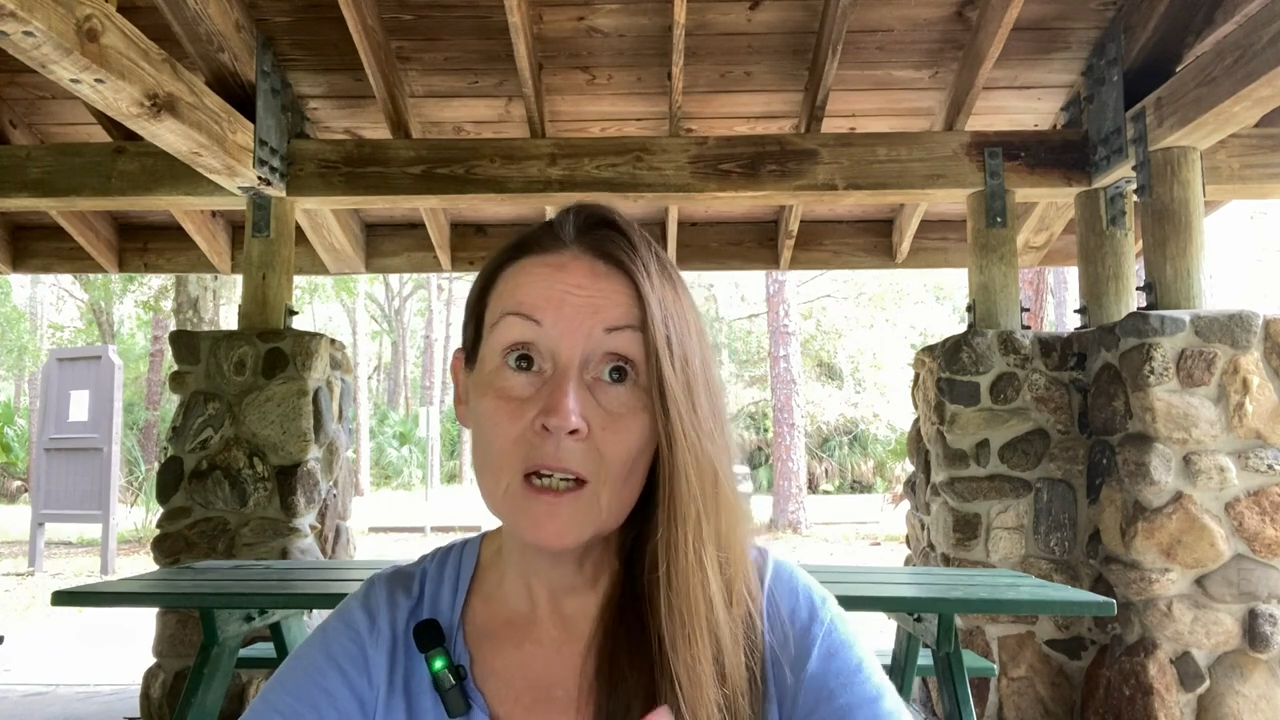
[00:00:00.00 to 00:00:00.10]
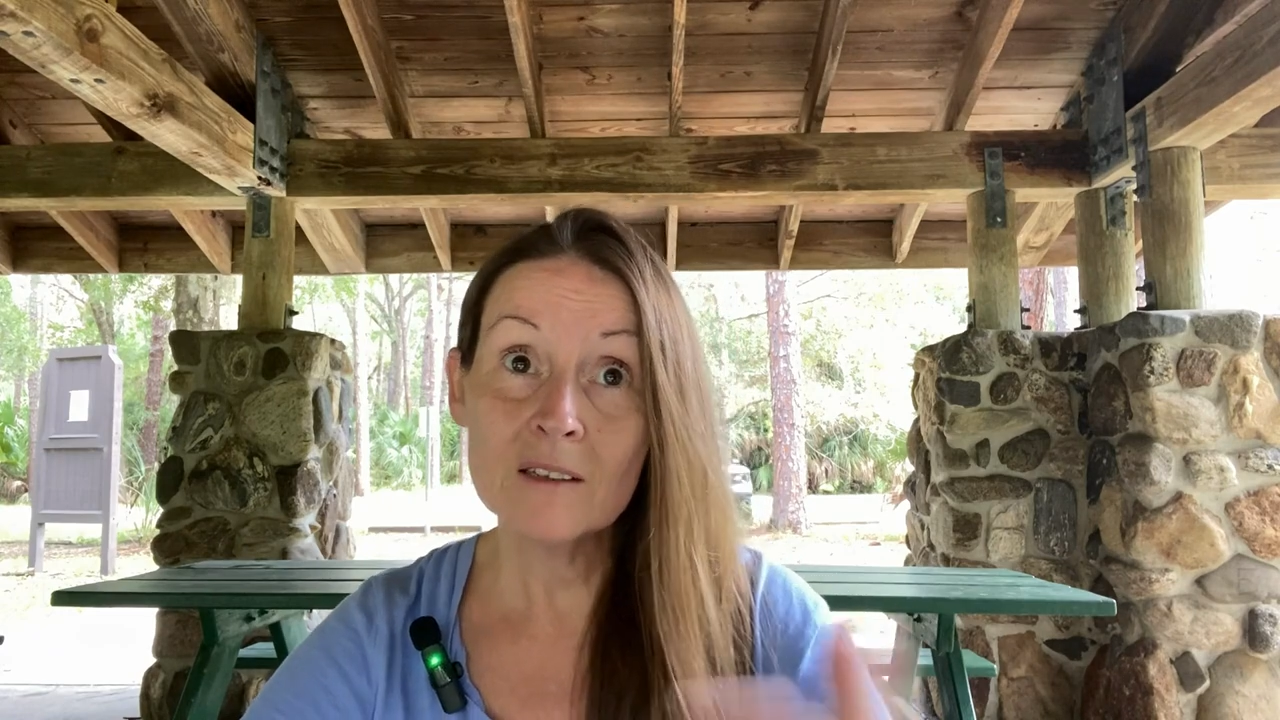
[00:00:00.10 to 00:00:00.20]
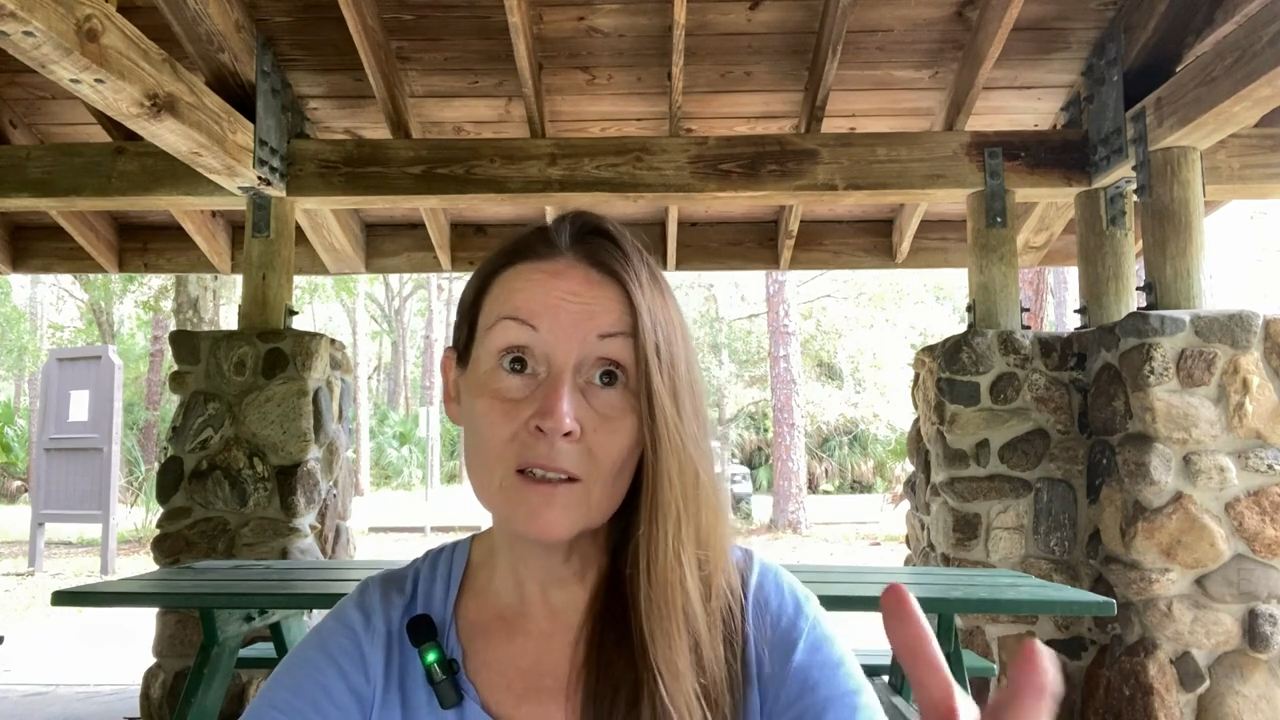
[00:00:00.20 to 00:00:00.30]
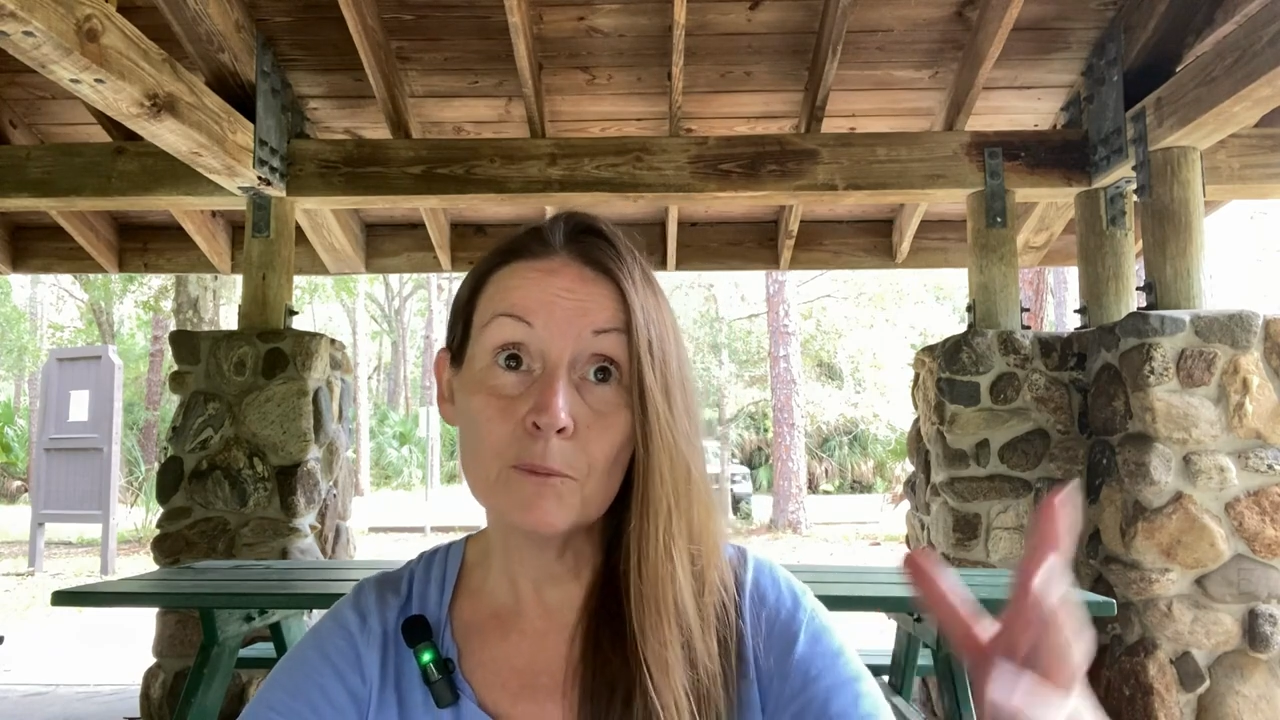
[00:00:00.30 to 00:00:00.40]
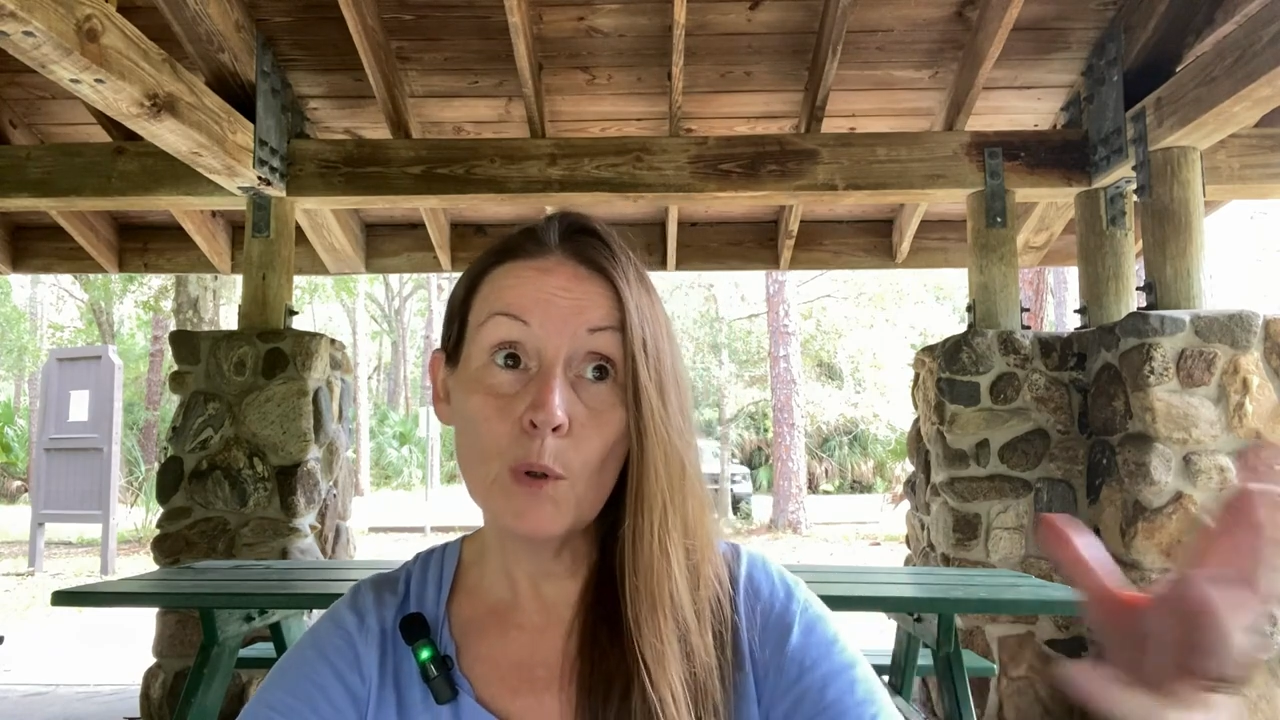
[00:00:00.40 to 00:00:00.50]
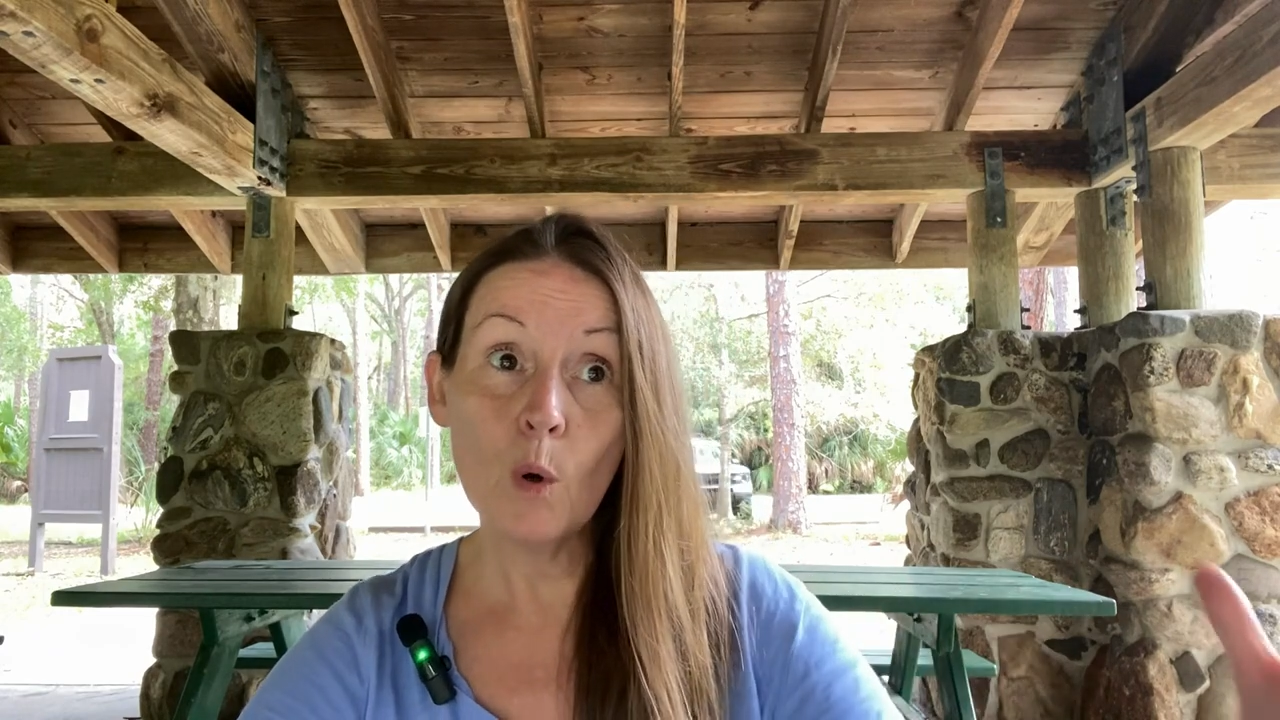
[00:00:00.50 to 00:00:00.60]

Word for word: at some